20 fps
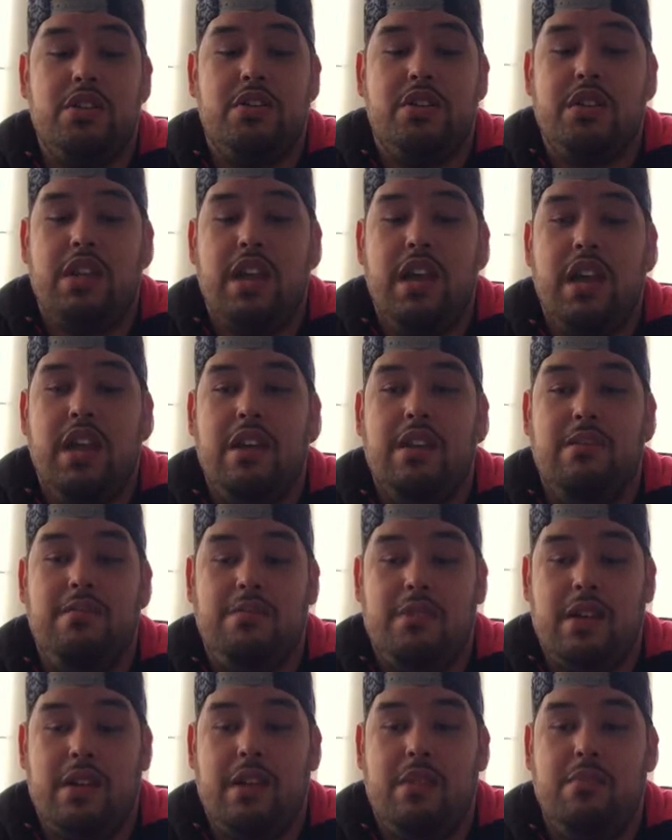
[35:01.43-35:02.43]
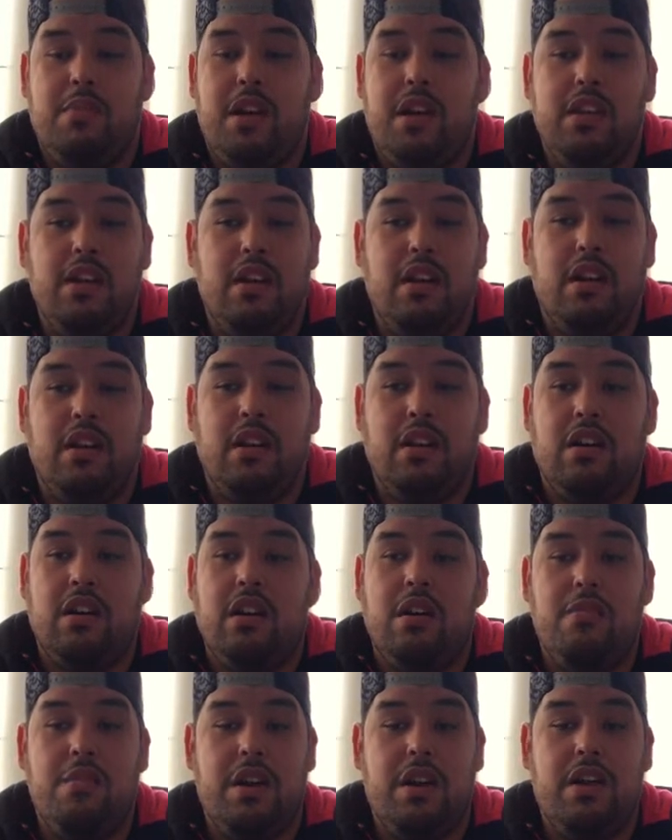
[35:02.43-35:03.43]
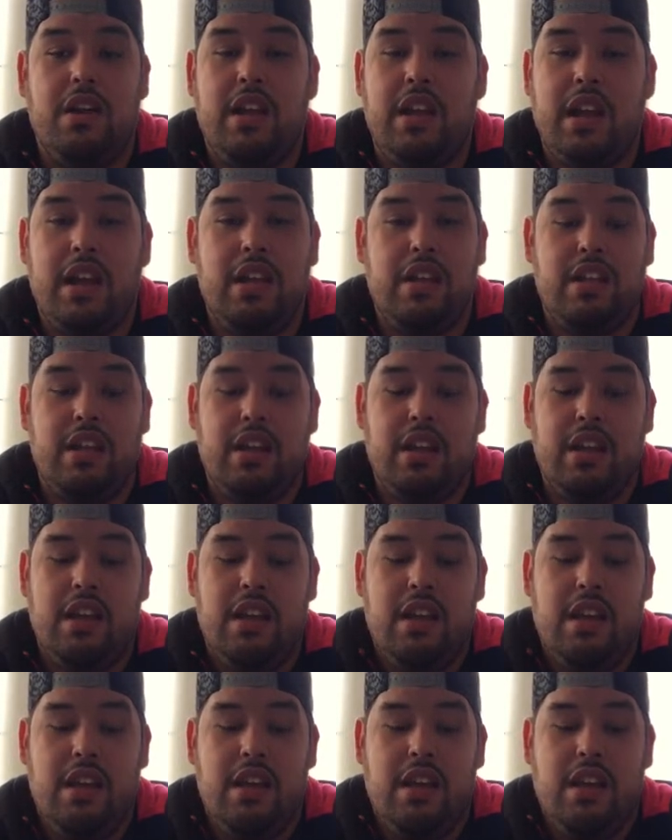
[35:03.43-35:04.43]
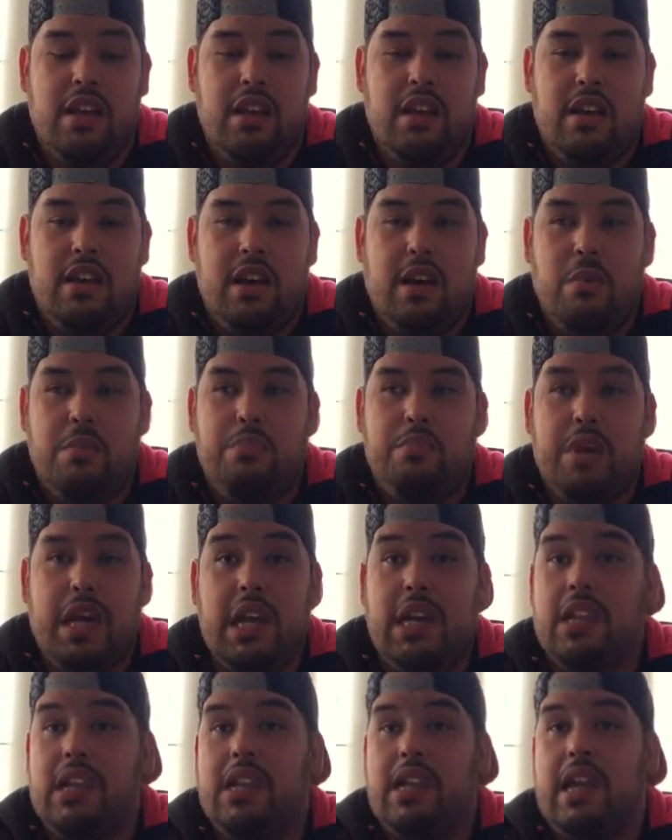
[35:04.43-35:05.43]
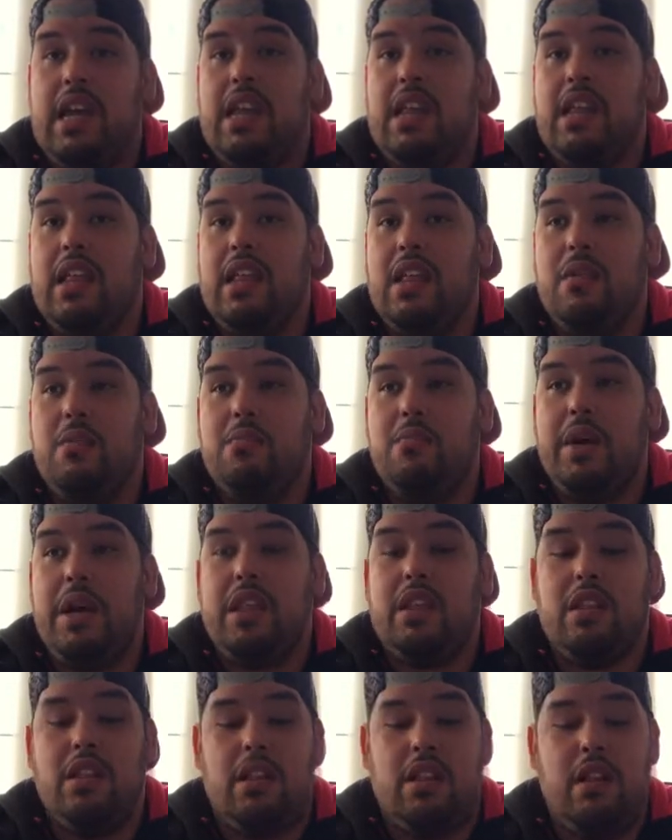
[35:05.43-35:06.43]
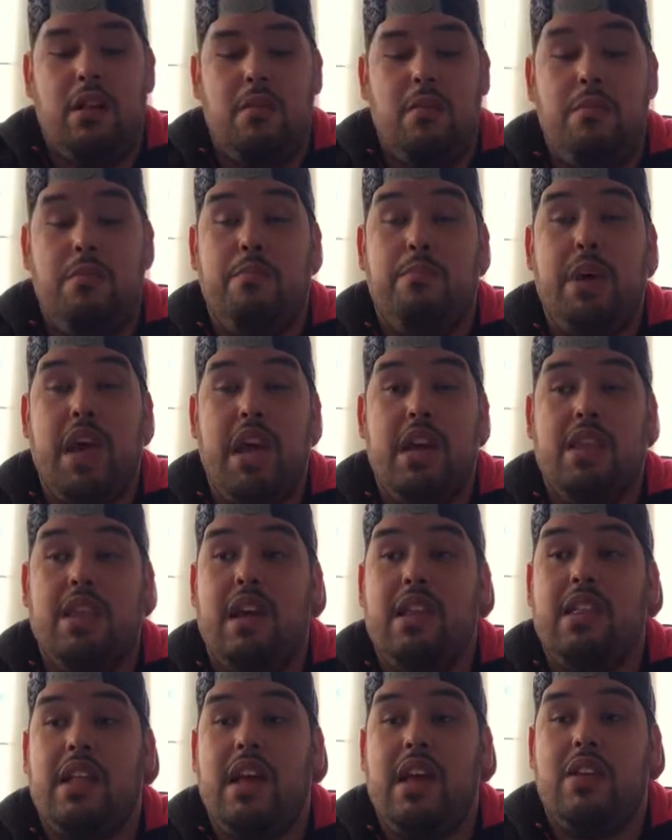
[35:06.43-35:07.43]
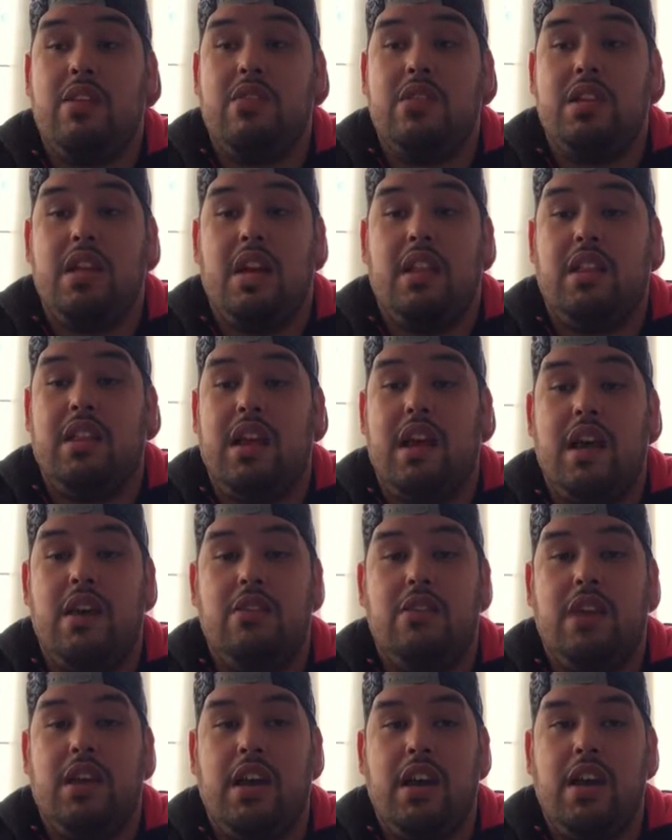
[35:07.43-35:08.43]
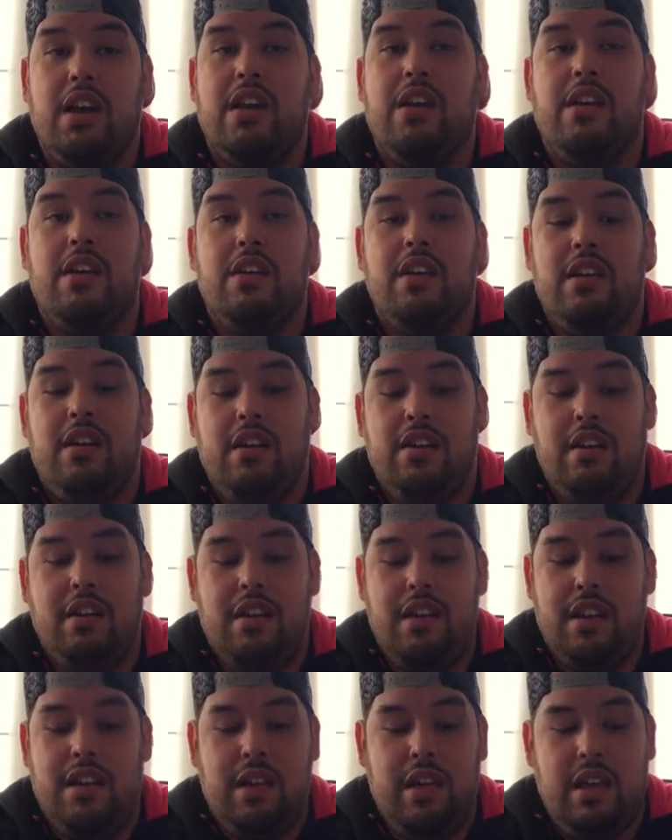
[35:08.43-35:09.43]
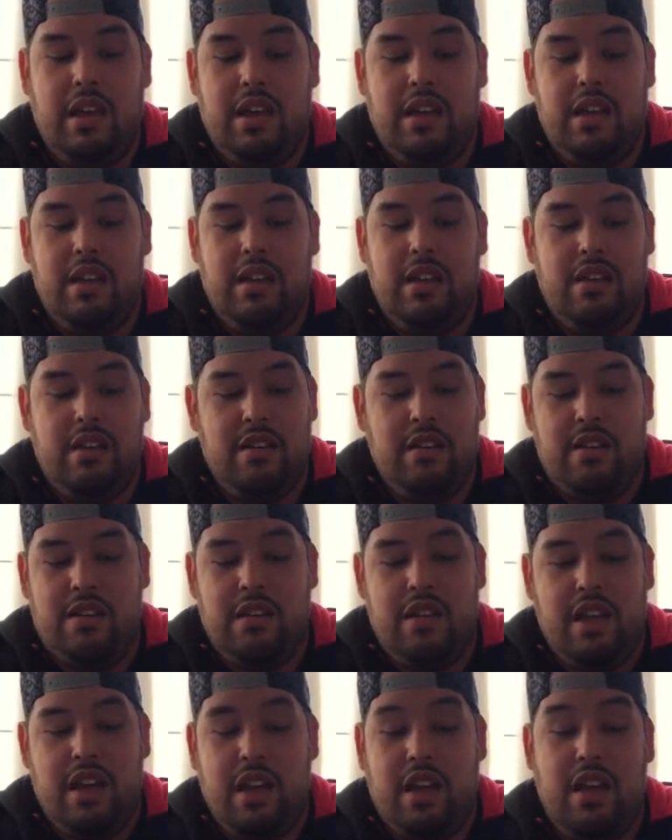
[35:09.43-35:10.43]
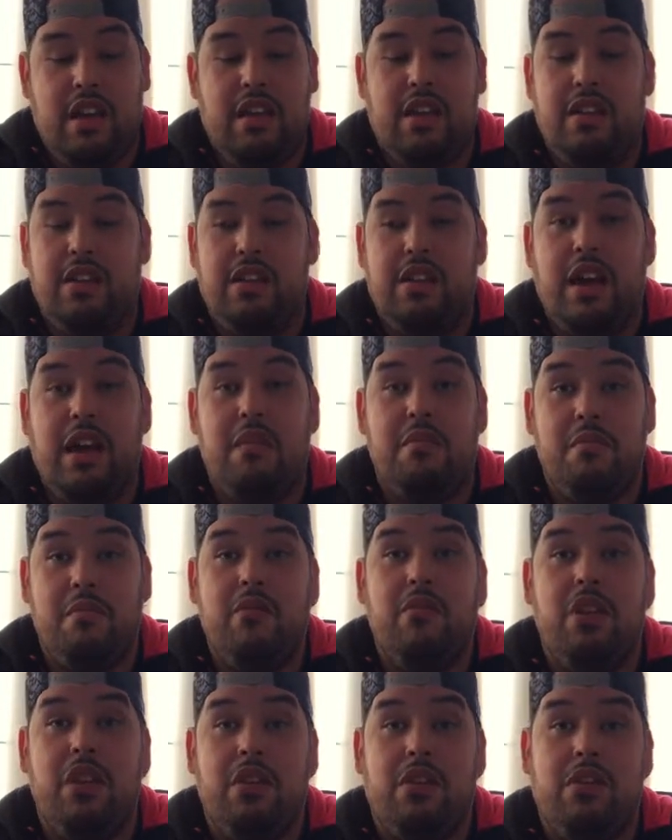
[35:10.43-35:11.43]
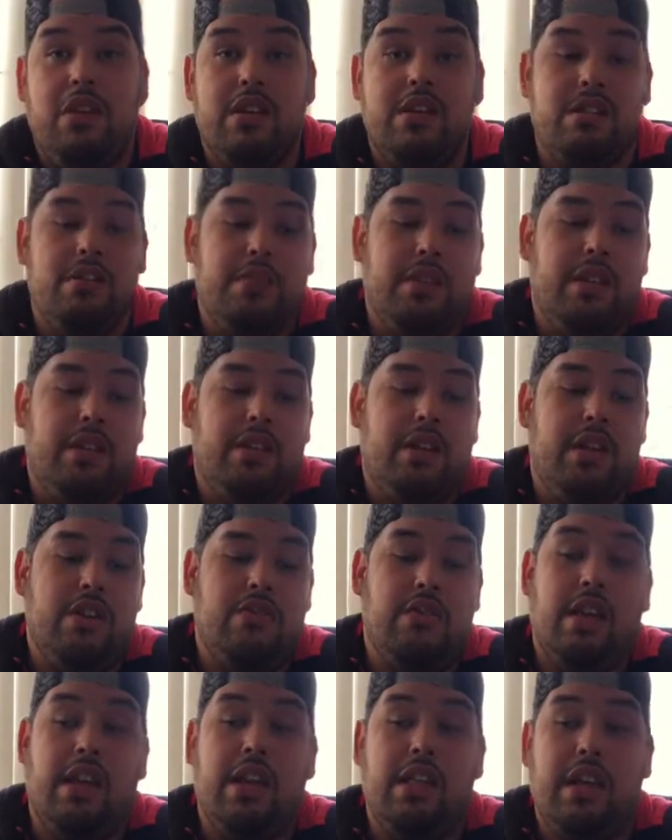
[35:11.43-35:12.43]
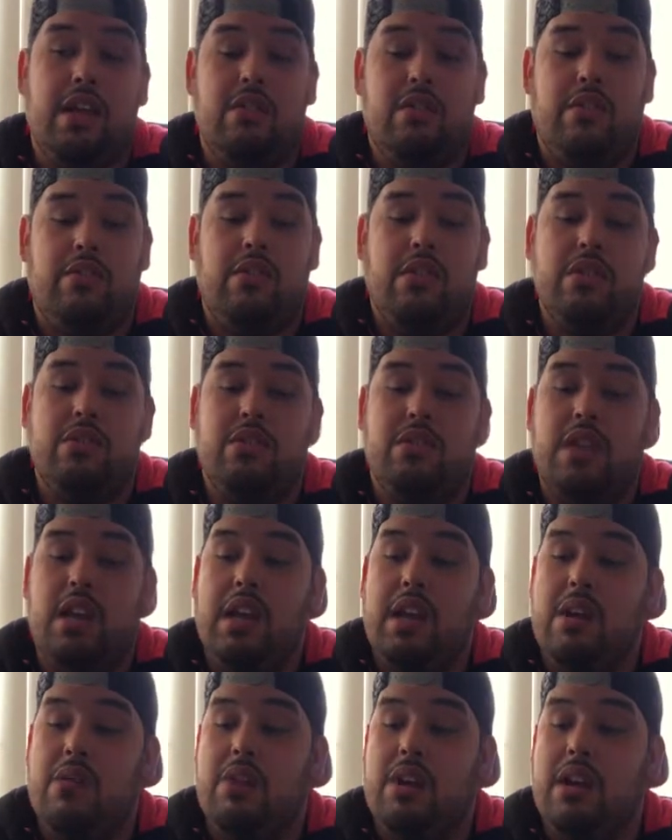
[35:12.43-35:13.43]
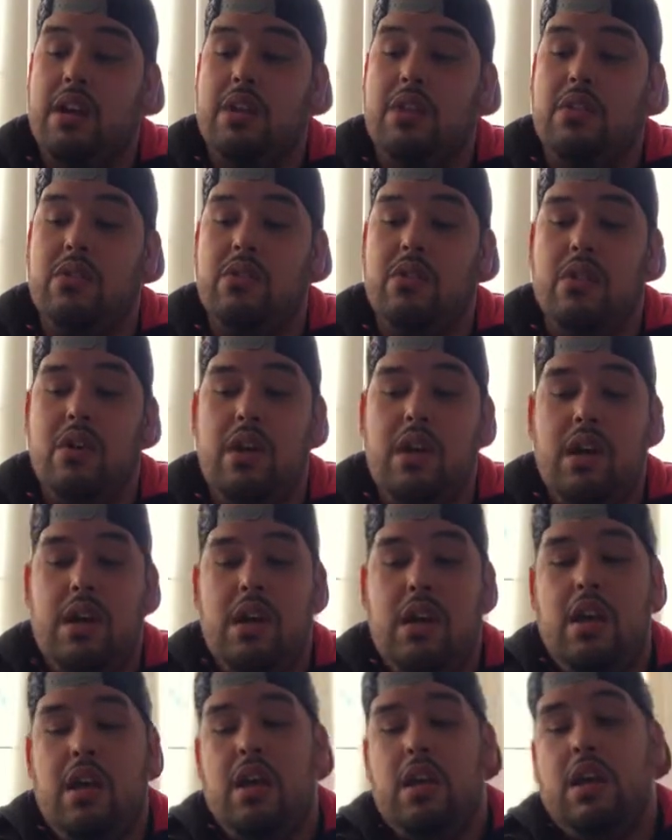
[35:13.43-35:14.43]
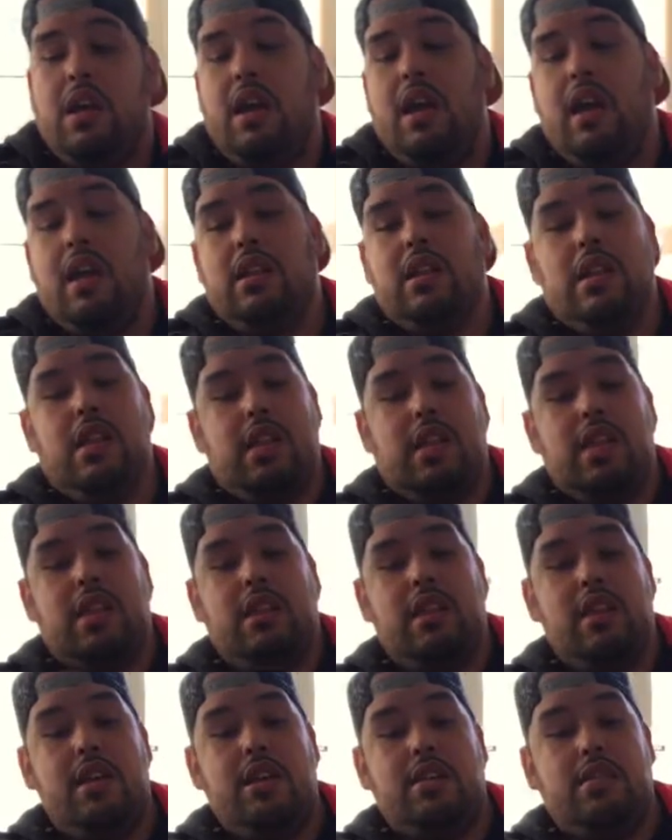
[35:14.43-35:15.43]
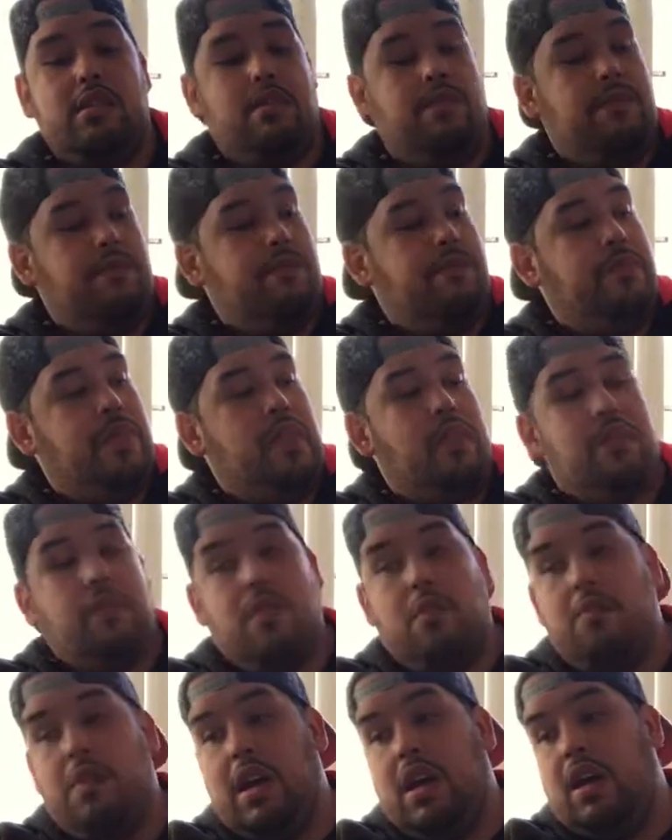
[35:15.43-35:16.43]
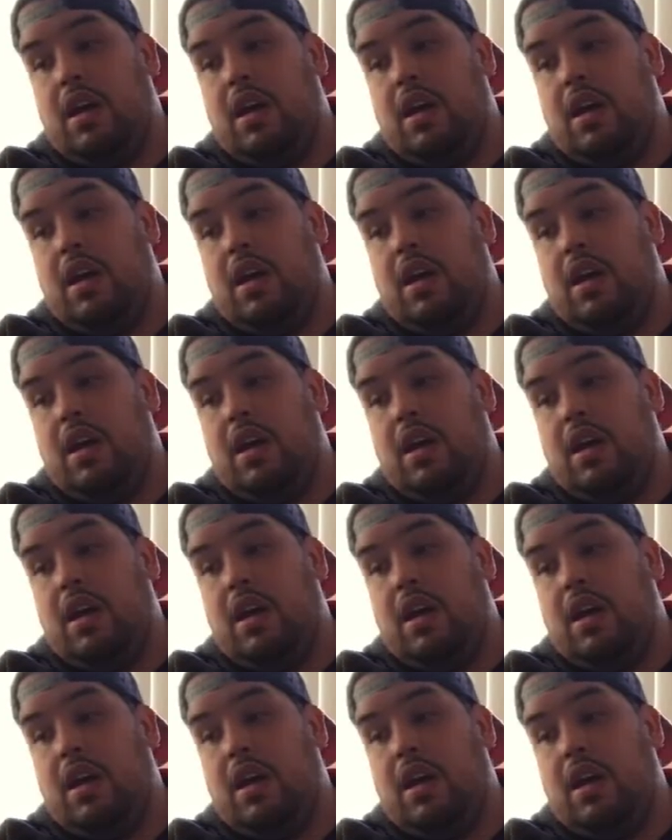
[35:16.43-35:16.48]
you say, but better than alcohol, better than anything. I'll bathe on that, bathe on that horchata. I don't care. And yeah, I'm really crazy about that drink, and that was the first thing I wanted to do. And I did get these for